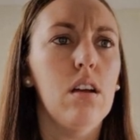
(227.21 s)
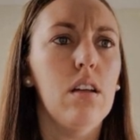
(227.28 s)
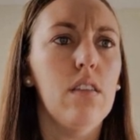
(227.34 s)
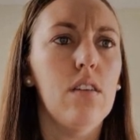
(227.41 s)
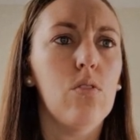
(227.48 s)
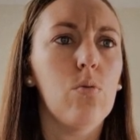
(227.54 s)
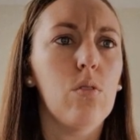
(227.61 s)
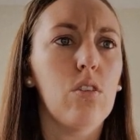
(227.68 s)

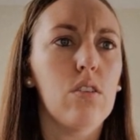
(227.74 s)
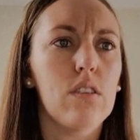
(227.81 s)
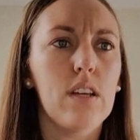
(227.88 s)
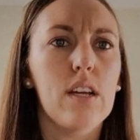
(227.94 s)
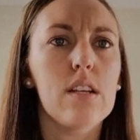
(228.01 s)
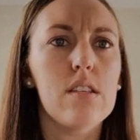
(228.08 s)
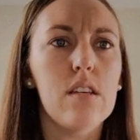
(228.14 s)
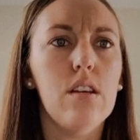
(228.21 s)
and this one looks
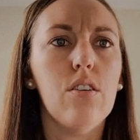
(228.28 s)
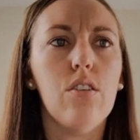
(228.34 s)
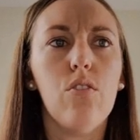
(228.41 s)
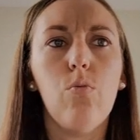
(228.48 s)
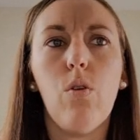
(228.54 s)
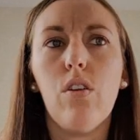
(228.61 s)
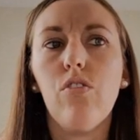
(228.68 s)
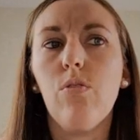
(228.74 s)
like it's ear
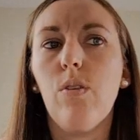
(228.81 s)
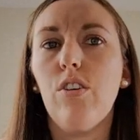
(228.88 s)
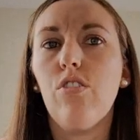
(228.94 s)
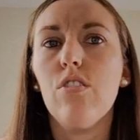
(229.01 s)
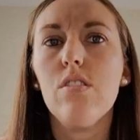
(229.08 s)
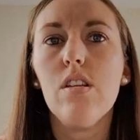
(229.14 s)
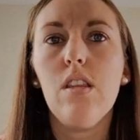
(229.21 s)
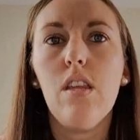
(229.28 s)
as well. So
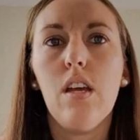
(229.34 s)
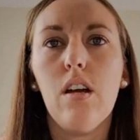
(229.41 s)
interesting